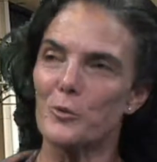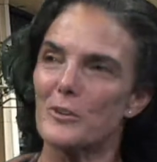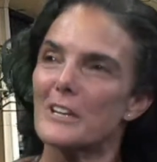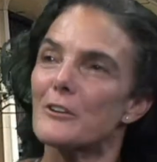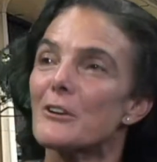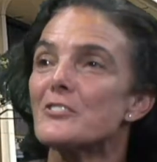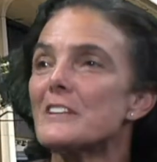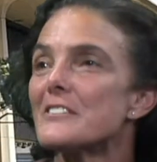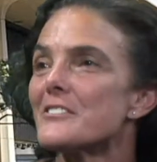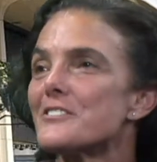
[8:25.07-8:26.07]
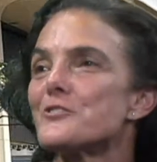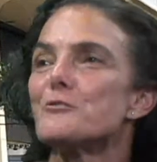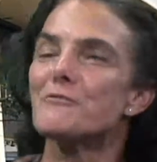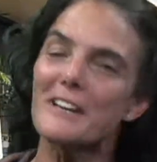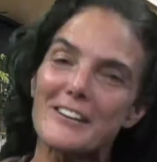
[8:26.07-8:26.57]
congratulations, you
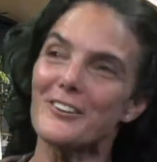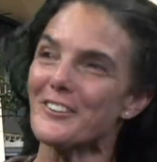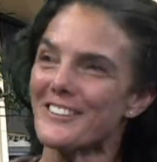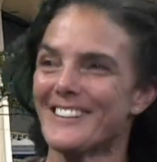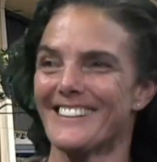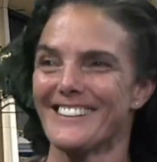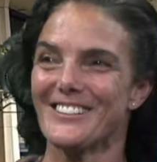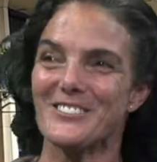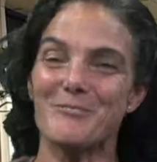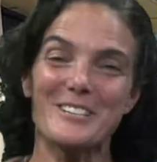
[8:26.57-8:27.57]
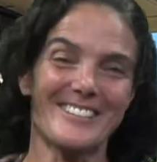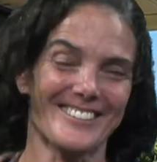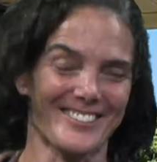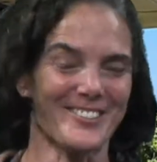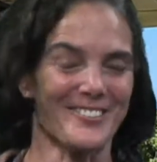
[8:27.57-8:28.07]
failed.
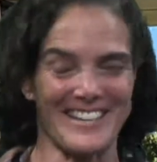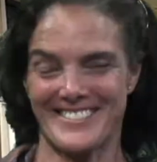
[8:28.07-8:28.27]
Great